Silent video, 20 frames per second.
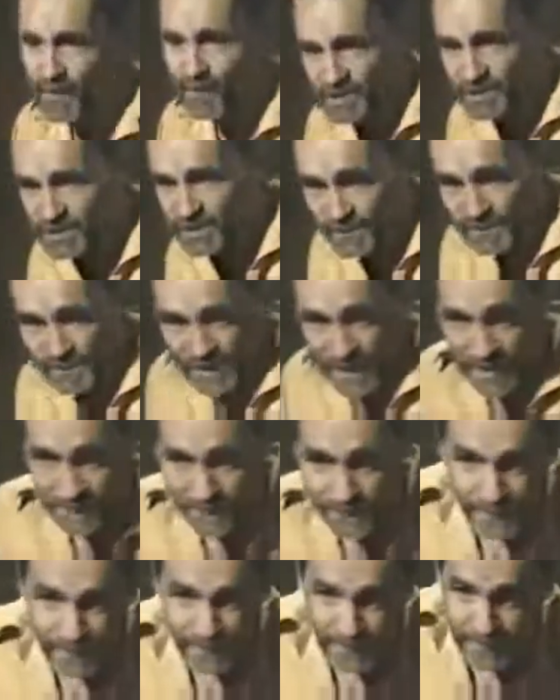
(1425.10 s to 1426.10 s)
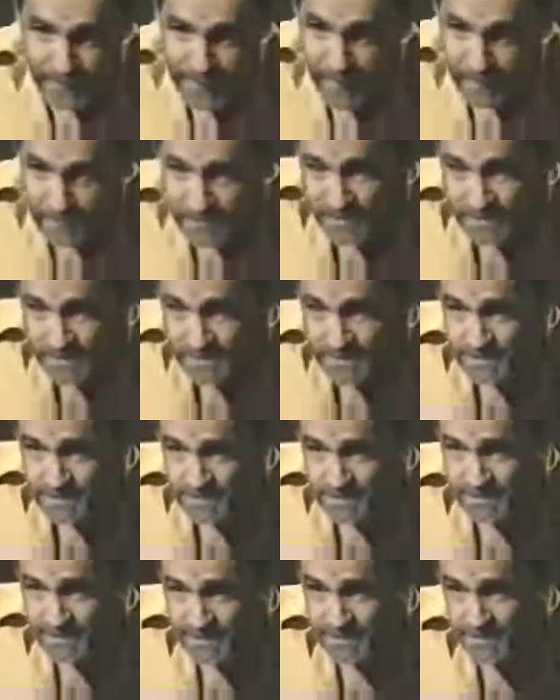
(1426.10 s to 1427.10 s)
And I would come down from the
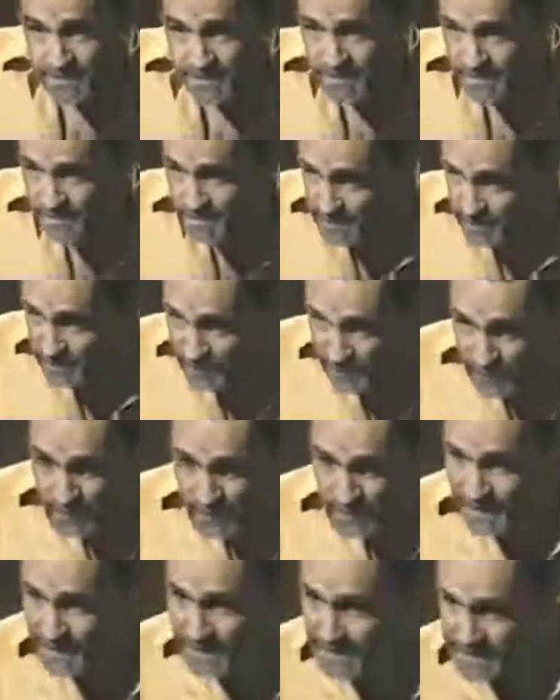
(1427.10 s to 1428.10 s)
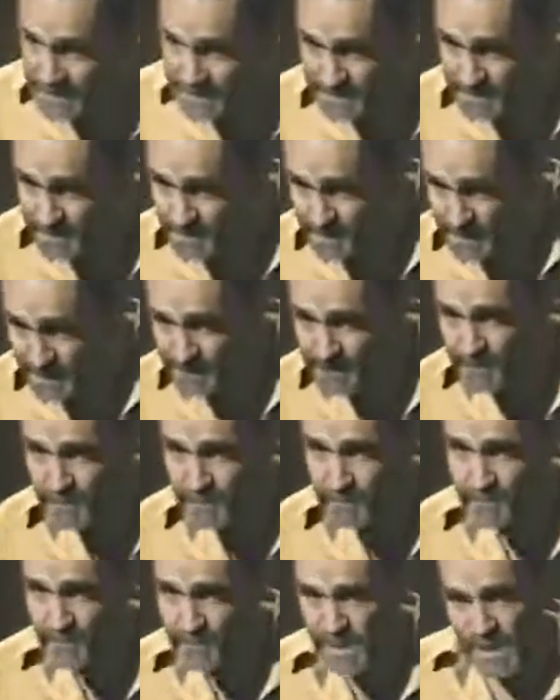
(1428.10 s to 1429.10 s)
mountains into his
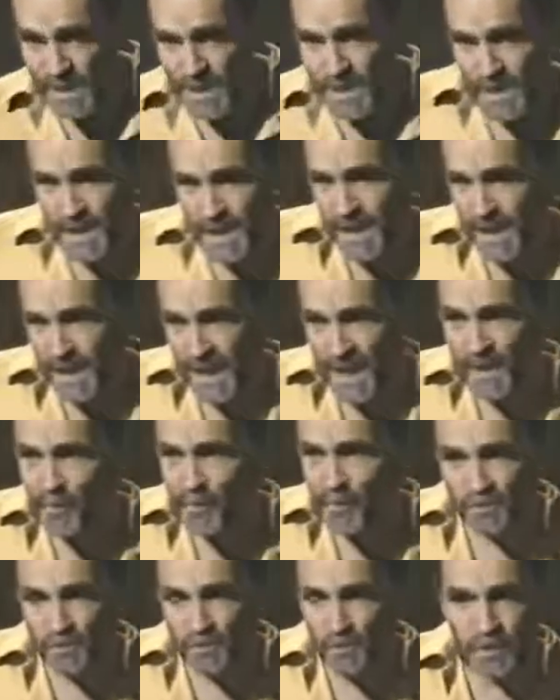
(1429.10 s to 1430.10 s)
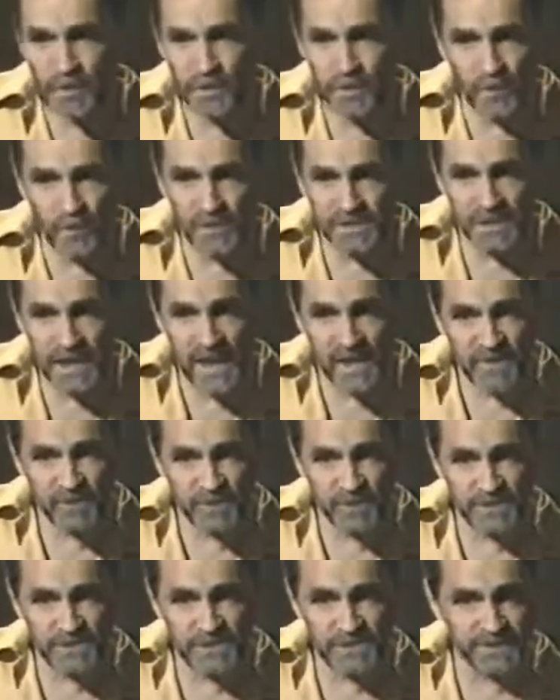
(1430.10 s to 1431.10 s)
living room, and I wouldn't want to go in his
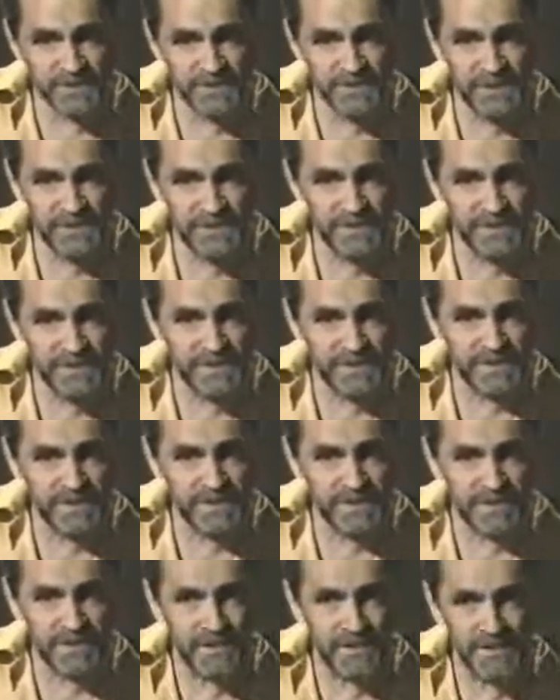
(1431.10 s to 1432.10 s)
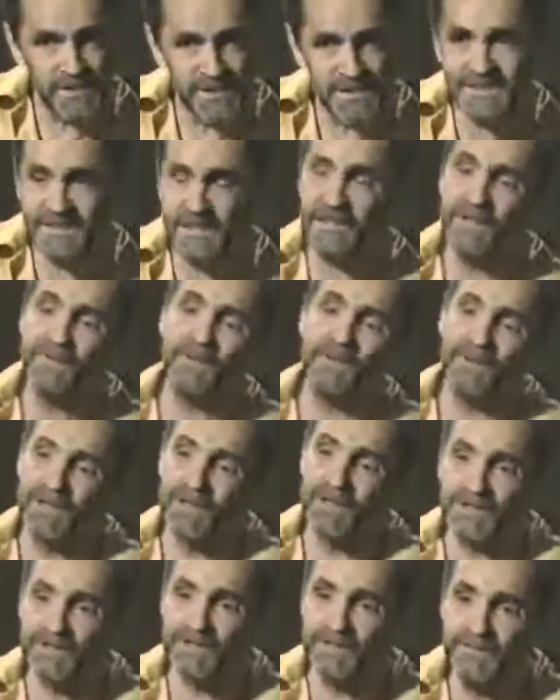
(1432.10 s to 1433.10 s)
house because there was TV in it. He said,
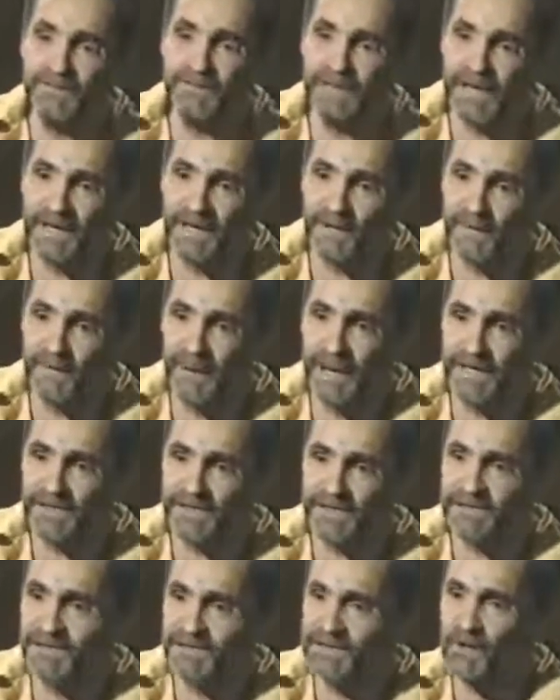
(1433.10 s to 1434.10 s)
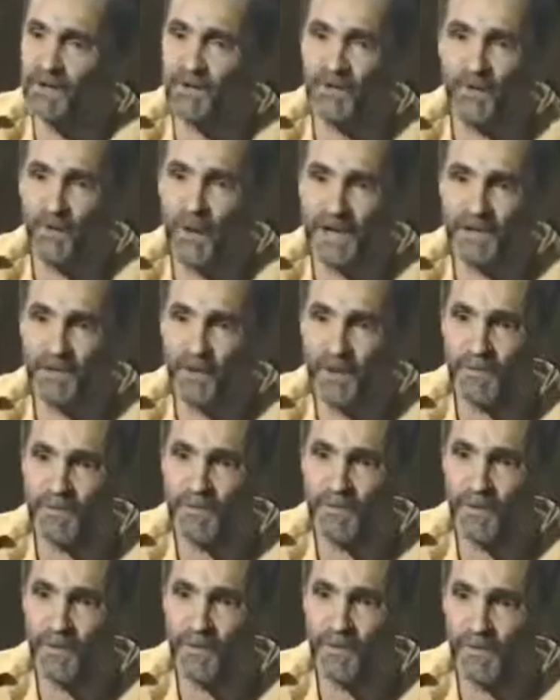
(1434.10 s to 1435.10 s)
"Come on in. TV ain't going to bite you." He said, "I only
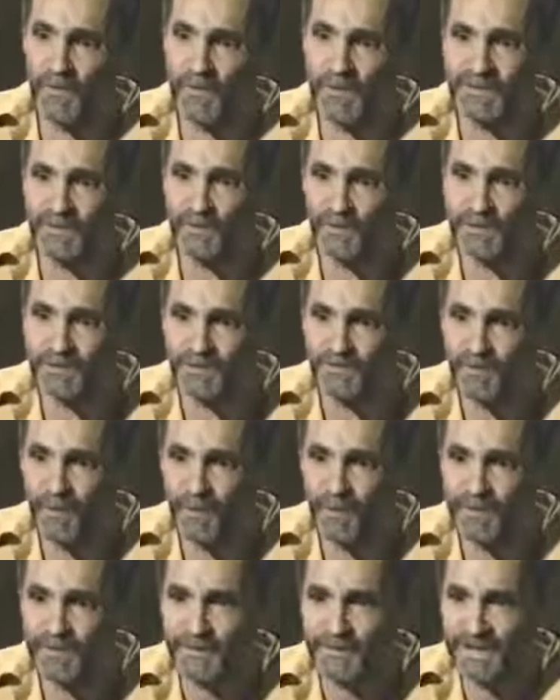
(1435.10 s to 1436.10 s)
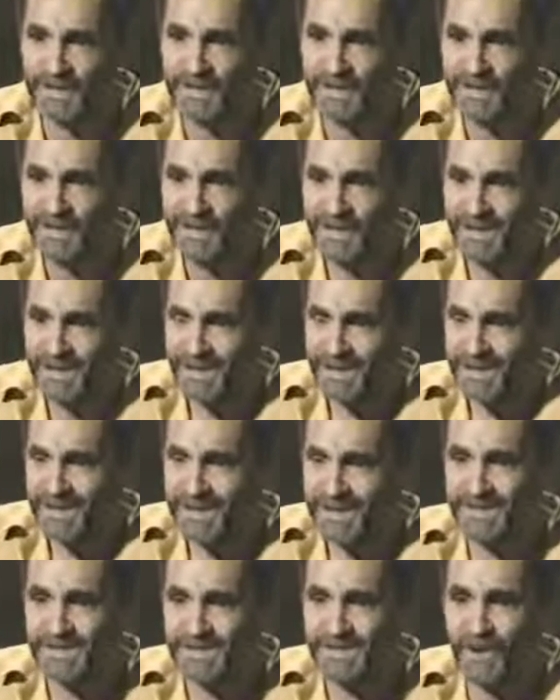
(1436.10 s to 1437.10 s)
watch one program." I said, "Which program is that?"
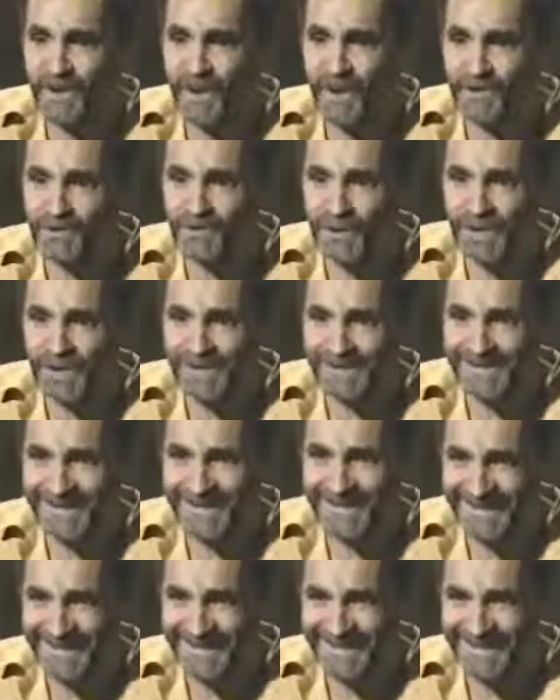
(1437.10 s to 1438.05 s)
He said, "Star Trek."